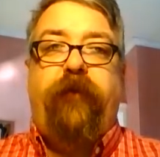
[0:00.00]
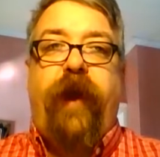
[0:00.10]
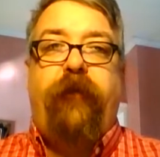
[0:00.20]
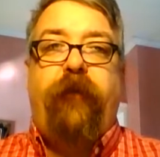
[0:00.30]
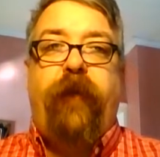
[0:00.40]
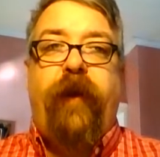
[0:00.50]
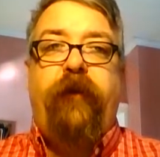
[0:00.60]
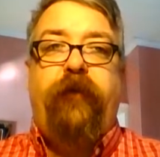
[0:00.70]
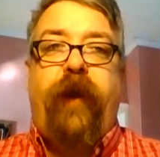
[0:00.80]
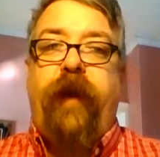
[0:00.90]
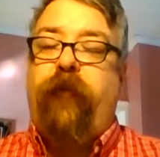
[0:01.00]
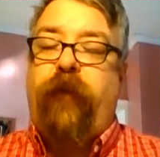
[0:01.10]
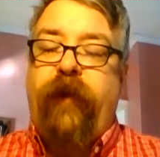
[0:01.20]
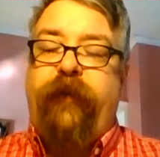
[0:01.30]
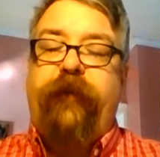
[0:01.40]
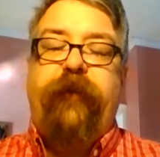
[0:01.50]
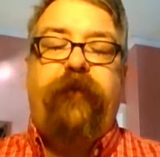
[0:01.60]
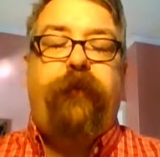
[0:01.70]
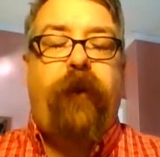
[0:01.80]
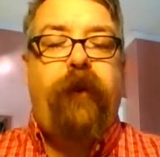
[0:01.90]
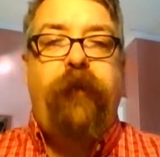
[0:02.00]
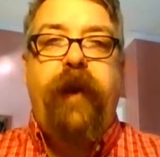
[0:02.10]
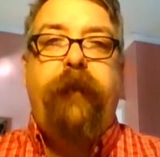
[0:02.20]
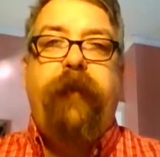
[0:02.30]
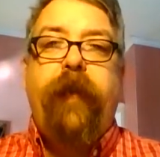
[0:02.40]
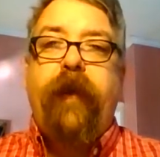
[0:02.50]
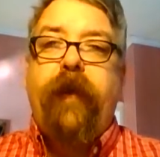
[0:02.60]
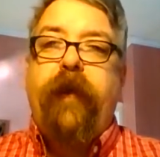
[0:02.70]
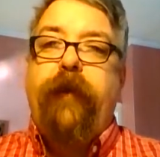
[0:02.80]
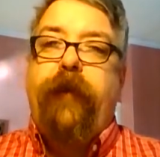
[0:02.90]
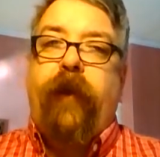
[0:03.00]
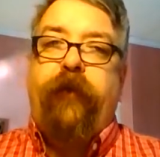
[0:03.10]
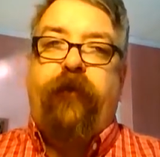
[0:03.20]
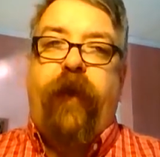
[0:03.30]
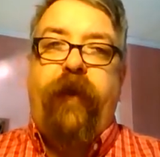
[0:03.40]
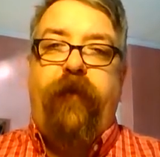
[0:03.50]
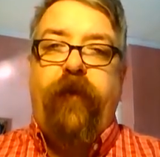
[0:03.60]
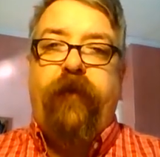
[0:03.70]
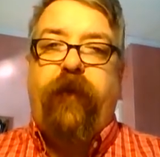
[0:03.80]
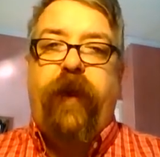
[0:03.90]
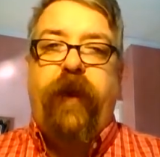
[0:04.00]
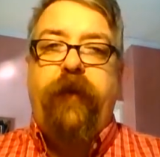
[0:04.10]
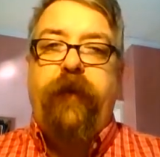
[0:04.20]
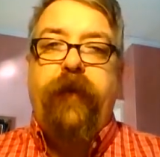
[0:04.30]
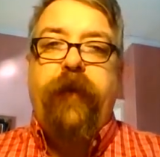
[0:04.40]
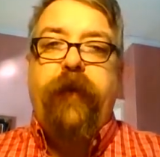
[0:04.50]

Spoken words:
afarensis, On slide 13,